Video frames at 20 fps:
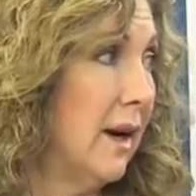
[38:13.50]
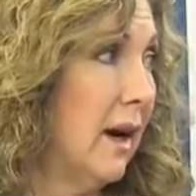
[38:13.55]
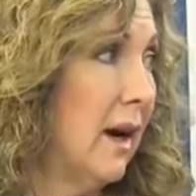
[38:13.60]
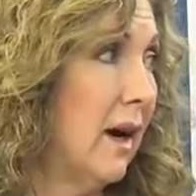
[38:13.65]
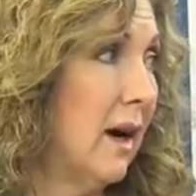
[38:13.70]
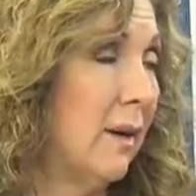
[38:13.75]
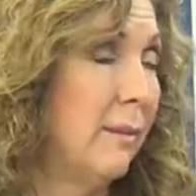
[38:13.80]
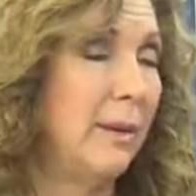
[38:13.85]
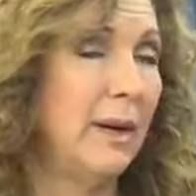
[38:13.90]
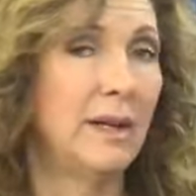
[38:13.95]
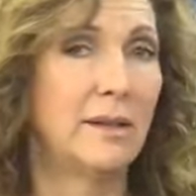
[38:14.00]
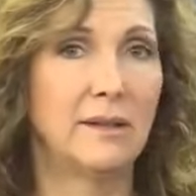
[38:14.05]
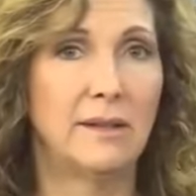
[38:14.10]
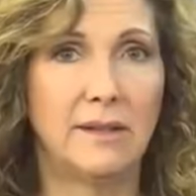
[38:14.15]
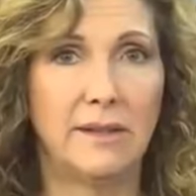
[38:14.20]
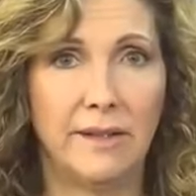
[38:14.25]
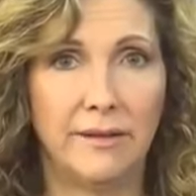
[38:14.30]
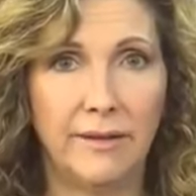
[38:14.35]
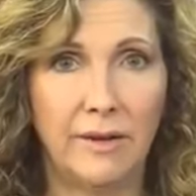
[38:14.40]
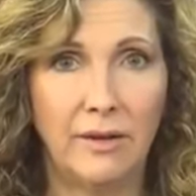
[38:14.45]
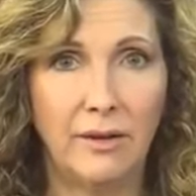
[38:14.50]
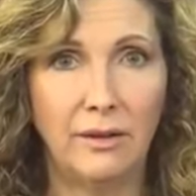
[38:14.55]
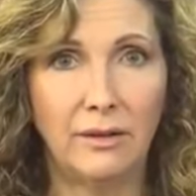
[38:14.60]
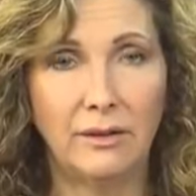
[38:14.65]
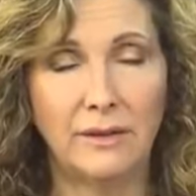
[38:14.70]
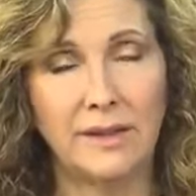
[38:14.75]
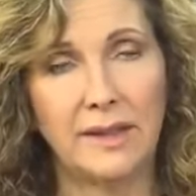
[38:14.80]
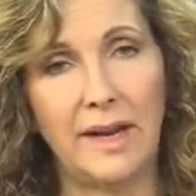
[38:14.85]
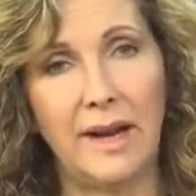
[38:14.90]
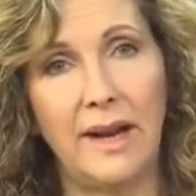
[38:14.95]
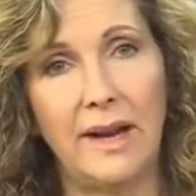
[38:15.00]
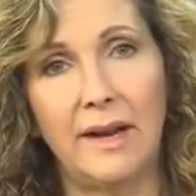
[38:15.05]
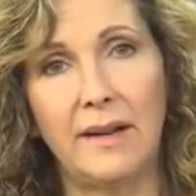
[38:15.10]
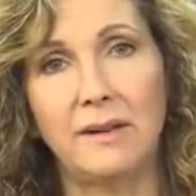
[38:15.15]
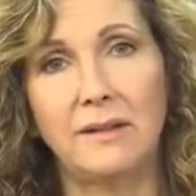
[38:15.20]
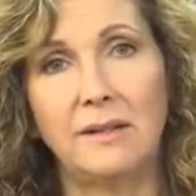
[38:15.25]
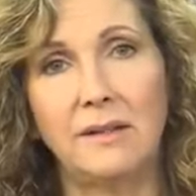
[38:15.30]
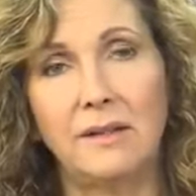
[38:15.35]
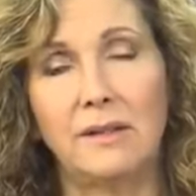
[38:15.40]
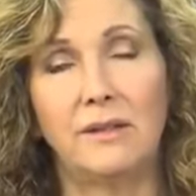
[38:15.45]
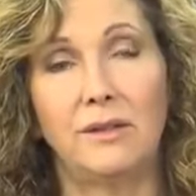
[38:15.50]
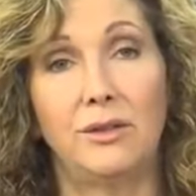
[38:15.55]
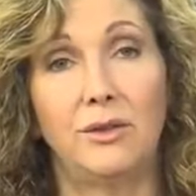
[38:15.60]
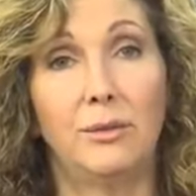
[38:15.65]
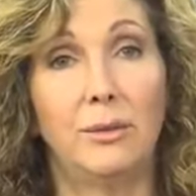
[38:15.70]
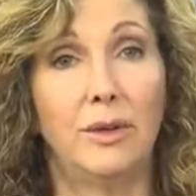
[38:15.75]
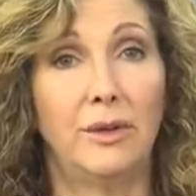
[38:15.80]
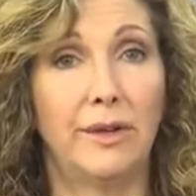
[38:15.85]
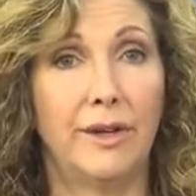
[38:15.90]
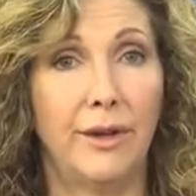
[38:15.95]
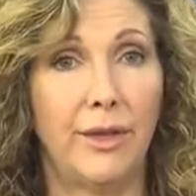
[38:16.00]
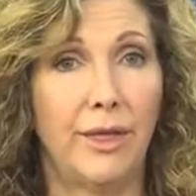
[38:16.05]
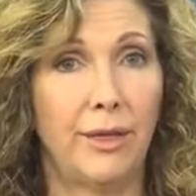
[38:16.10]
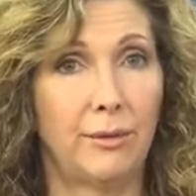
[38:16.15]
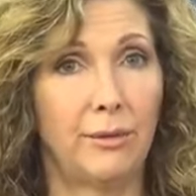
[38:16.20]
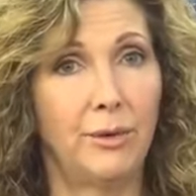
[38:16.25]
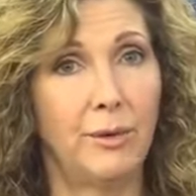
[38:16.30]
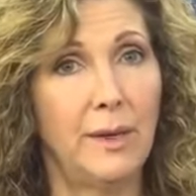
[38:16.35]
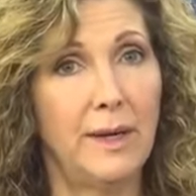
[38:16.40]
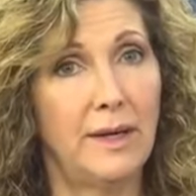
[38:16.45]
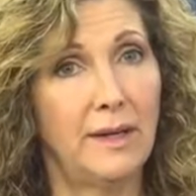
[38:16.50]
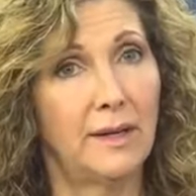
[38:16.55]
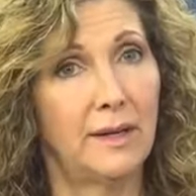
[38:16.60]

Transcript: Um, it's difficult and you will get through it.